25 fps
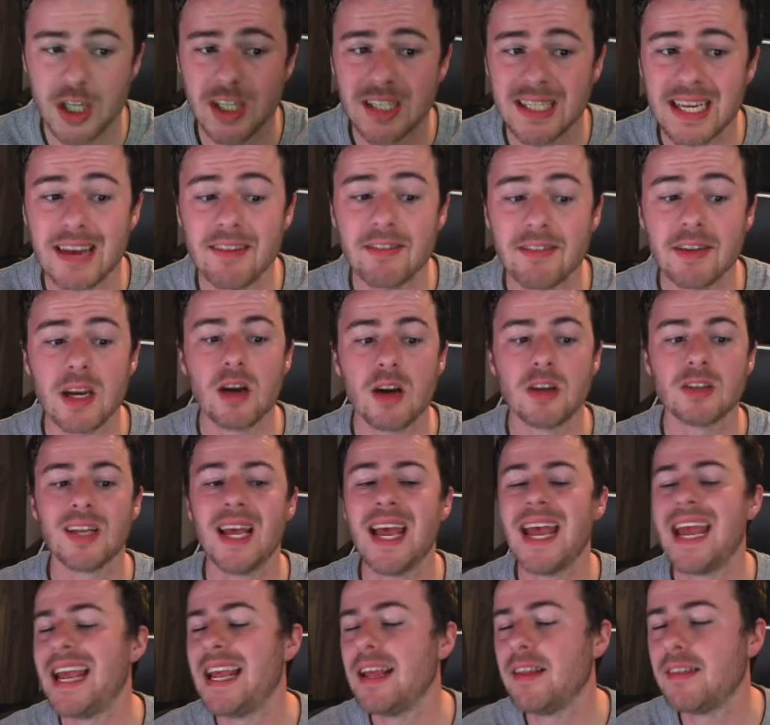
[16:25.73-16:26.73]
giving us
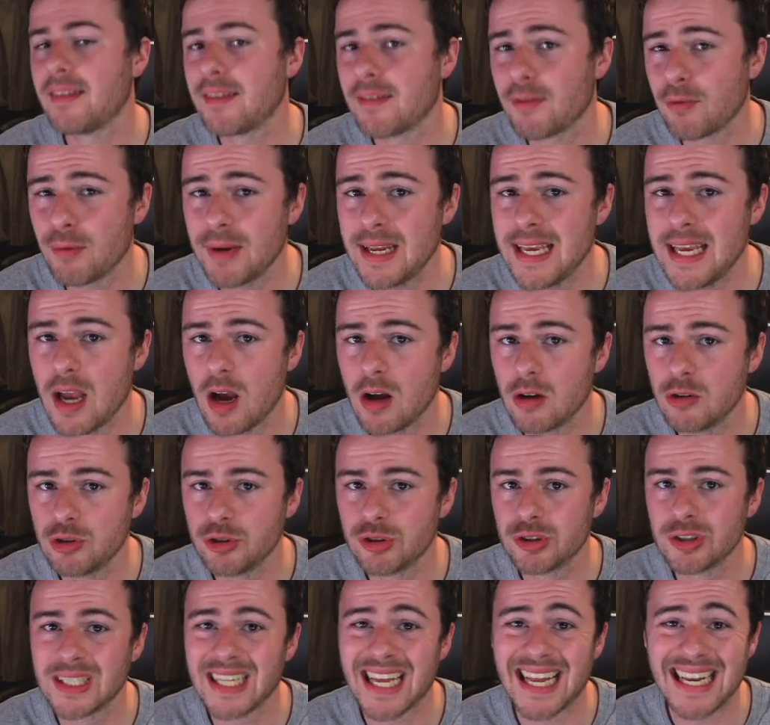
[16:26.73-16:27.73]
a
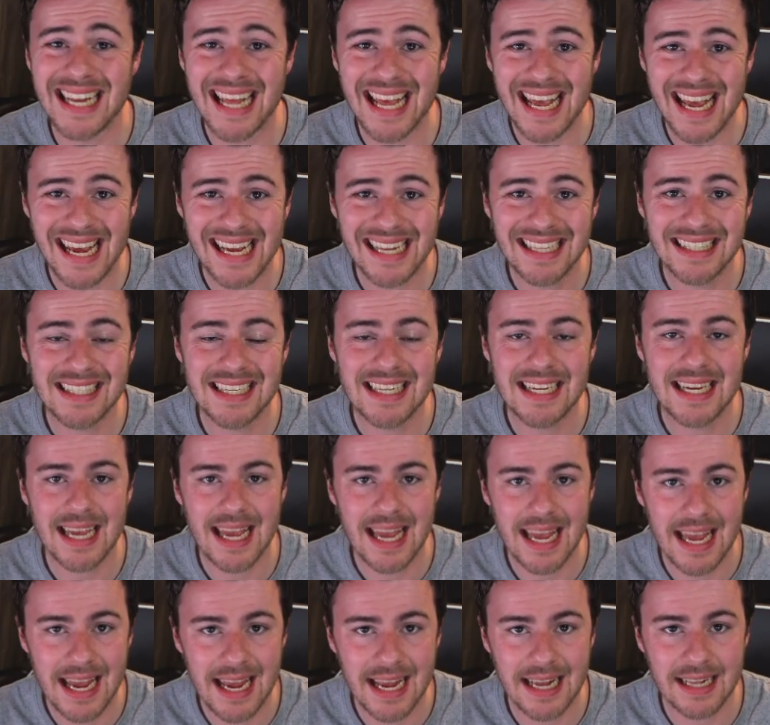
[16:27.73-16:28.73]

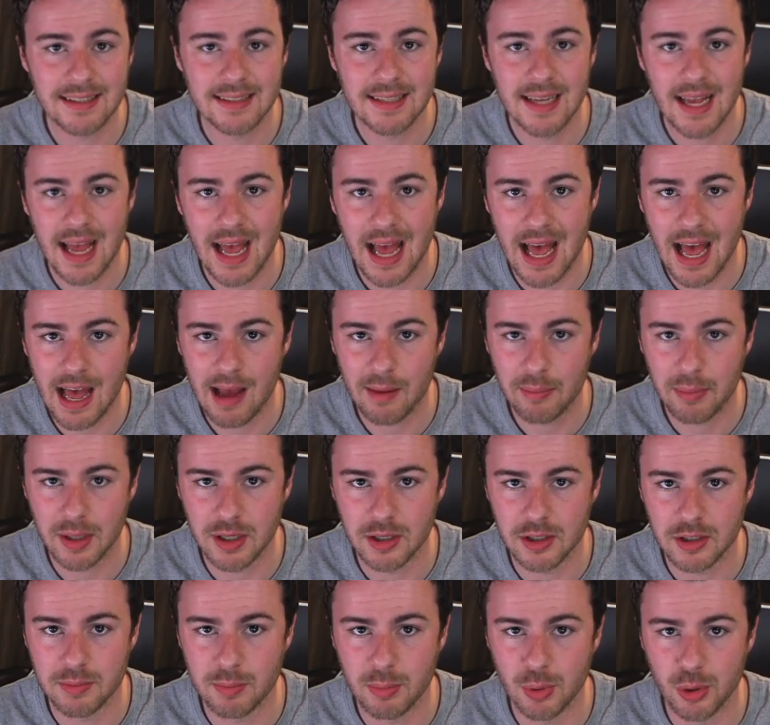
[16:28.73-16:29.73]
388
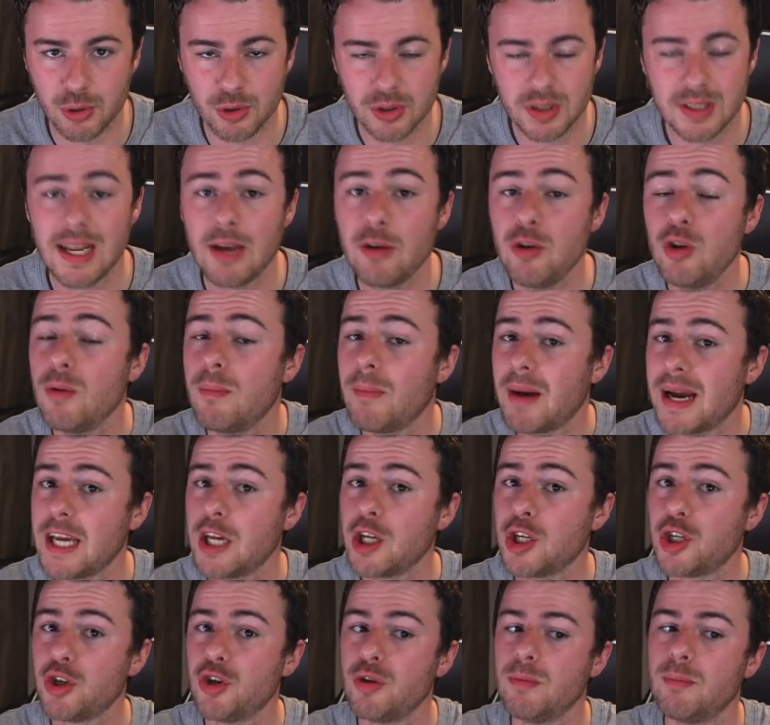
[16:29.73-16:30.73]
happiness boost. Now you might
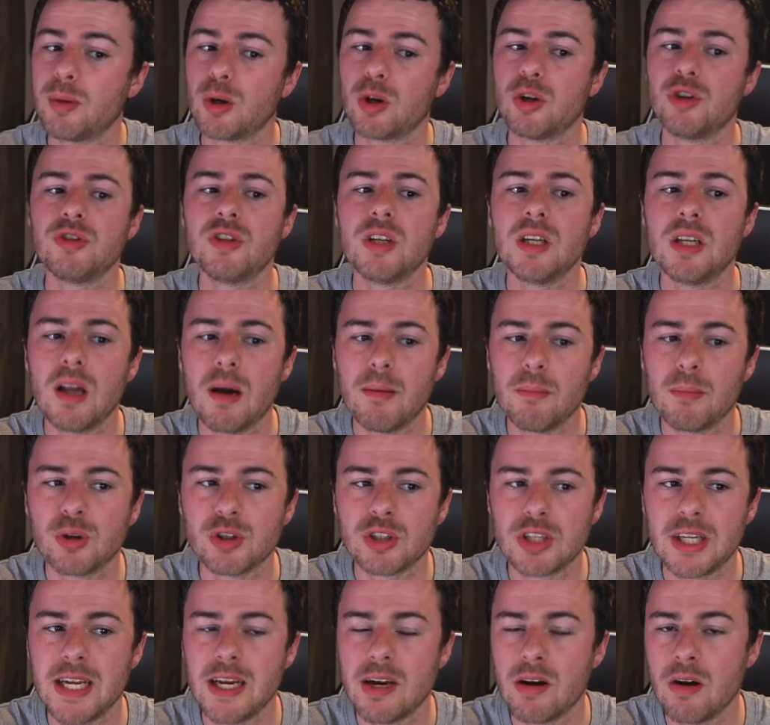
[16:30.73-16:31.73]
assume because the
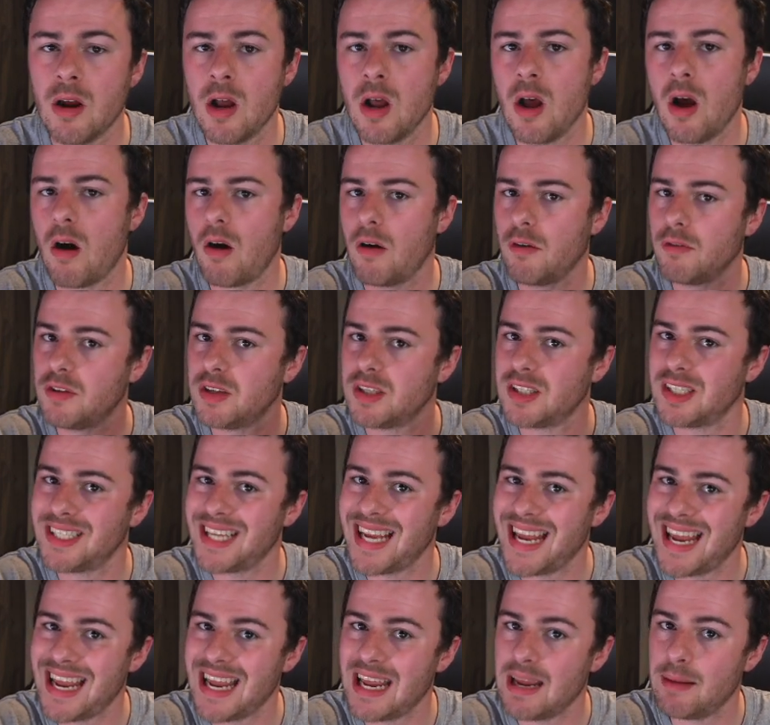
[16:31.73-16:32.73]
numbers here are the
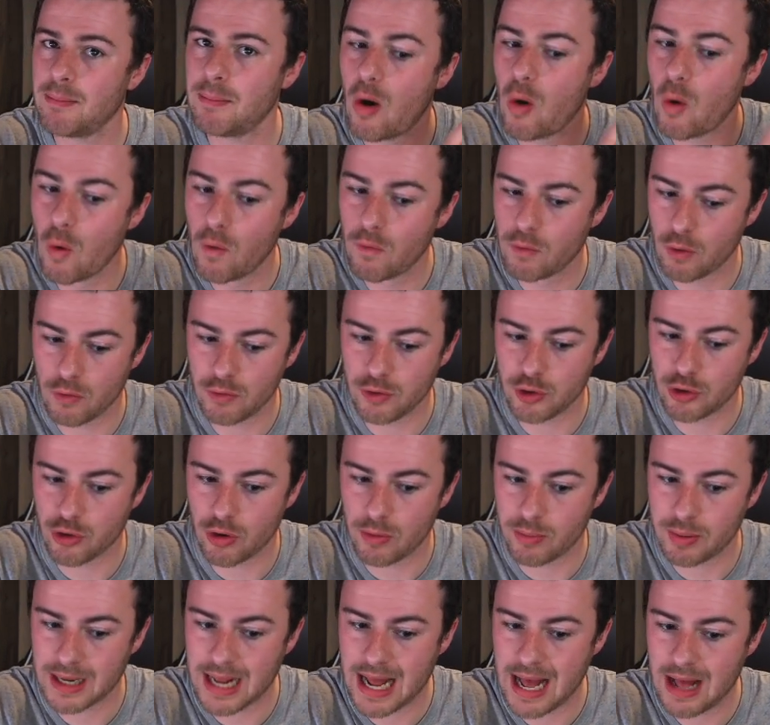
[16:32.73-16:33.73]
same over on the
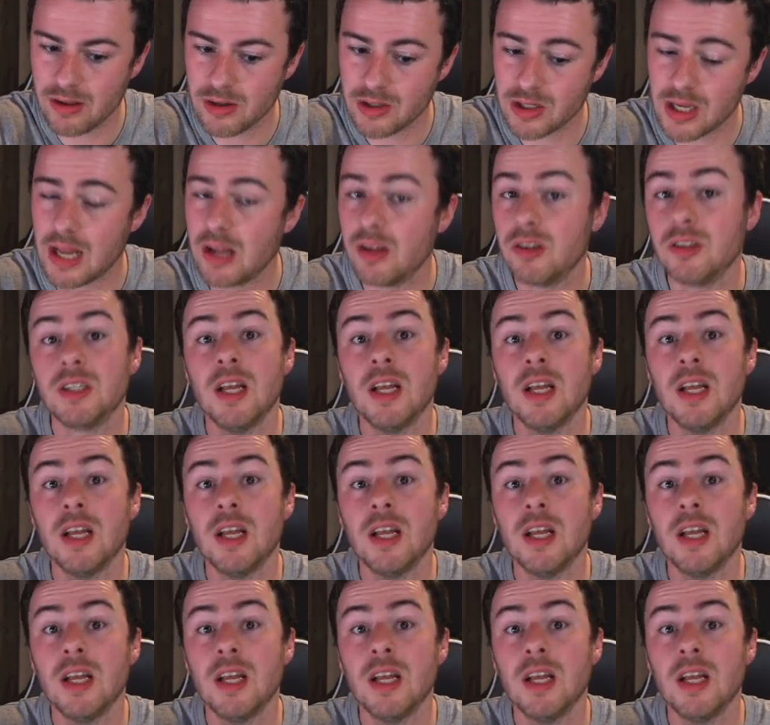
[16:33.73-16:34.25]
Tropicalis Island